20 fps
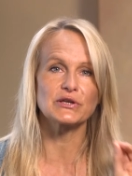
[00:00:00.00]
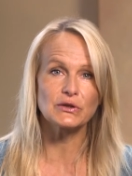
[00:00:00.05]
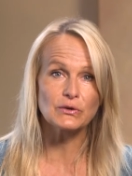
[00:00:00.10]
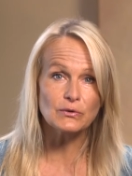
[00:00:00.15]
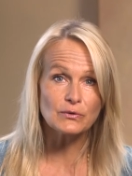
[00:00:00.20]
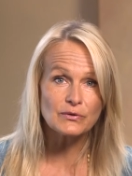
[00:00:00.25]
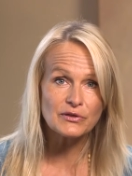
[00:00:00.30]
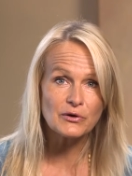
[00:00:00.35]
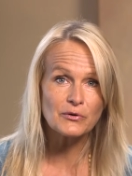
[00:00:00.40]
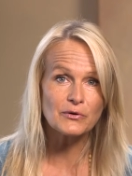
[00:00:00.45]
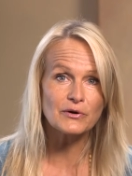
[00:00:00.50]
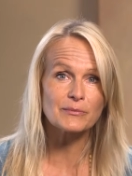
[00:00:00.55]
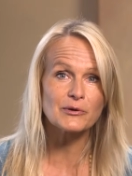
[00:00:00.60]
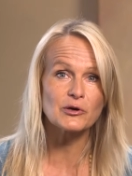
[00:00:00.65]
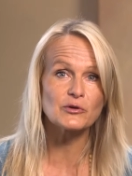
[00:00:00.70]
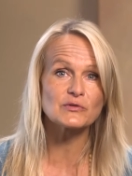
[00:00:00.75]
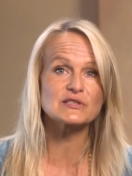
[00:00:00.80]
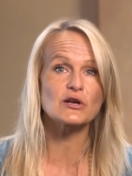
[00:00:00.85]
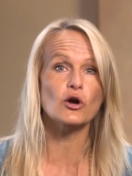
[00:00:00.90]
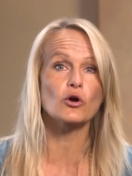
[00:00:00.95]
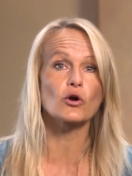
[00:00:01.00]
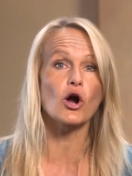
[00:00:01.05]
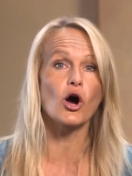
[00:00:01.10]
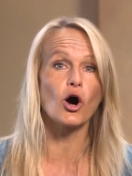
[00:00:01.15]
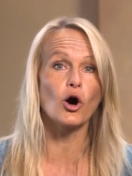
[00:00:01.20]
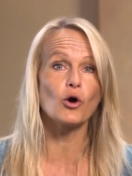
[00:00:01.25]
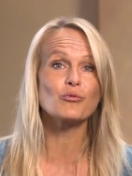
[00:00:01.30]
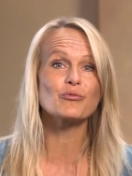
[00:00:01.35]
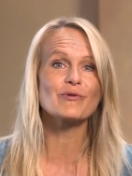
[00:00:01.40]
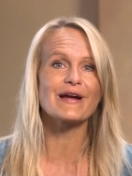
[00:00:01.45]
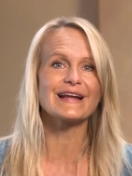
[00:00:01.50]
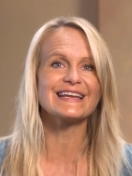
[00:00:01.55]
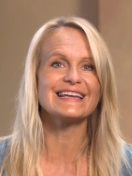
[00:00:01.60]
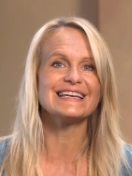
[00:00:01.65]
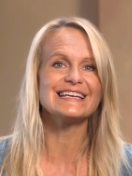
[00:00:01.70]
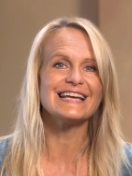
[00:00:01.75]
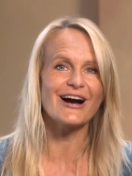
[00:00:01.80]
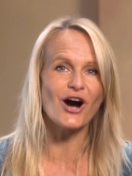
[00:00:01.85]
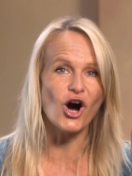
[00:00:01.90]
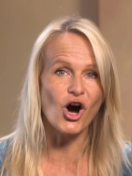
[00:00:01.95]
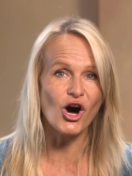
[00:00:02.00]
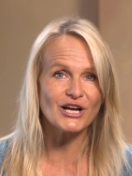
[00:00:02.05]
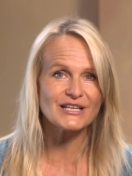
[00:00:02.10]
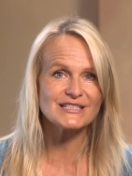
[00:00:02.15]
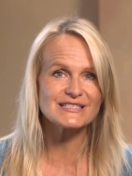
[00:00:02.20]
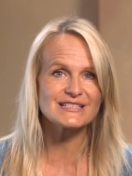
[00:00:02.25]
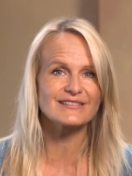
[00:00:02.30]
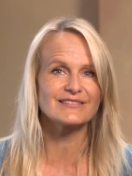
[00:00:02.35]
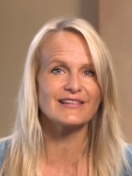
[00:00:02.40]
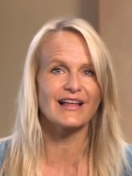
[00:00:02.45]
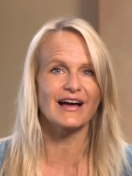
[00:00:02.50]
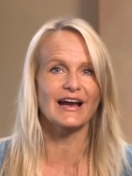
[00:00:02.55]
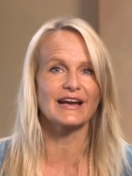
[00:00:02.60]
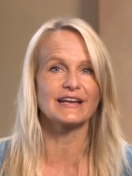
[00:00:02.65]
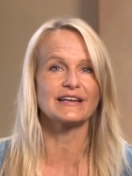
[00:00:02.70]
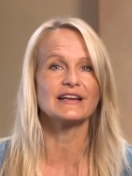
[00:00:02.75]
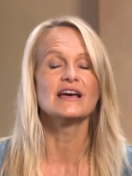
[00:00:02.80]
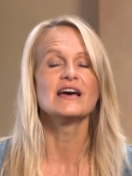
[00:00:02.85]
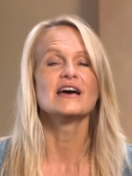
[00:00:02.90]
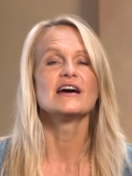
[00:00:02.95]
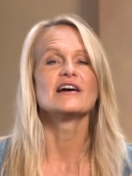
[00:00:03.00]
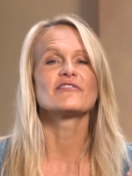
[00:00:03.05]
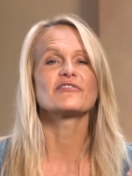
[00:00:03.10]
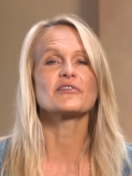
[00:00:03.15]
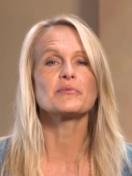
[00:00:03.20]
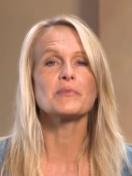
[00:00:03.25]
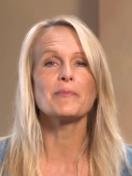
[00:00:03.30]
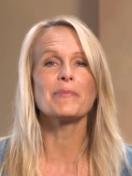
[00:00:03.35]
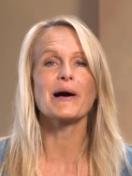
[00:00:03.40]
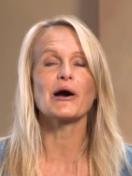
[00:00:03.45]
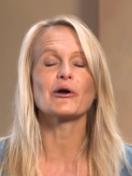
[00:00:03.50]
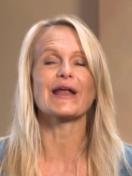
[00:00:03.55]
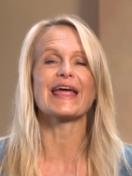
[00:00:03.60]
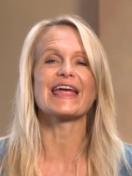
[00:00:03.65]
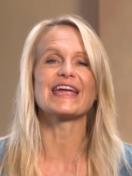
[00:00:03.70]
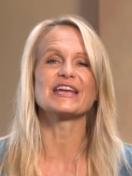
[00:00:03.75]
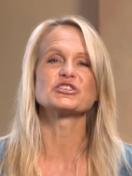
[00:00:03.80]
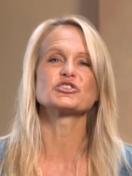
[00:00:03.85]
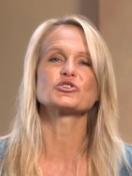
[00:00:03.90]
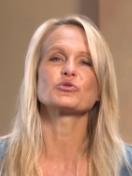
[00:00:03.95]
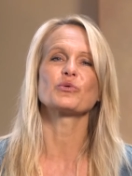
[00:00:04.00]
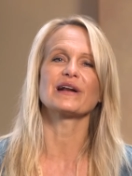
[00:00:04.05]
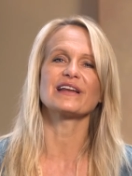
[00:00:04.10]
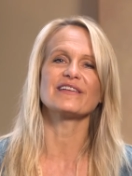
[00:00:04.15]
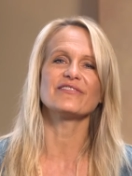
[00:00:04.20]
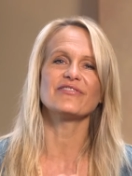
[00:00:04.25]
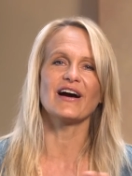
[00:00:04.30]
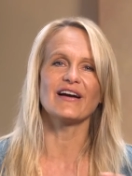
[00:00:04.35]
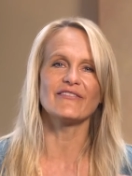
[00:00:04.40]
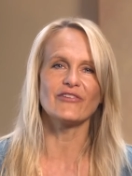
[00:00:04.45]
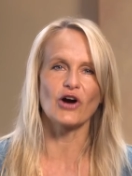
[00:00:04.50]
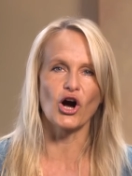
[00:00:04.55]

youth hormones are already on decline from about age 25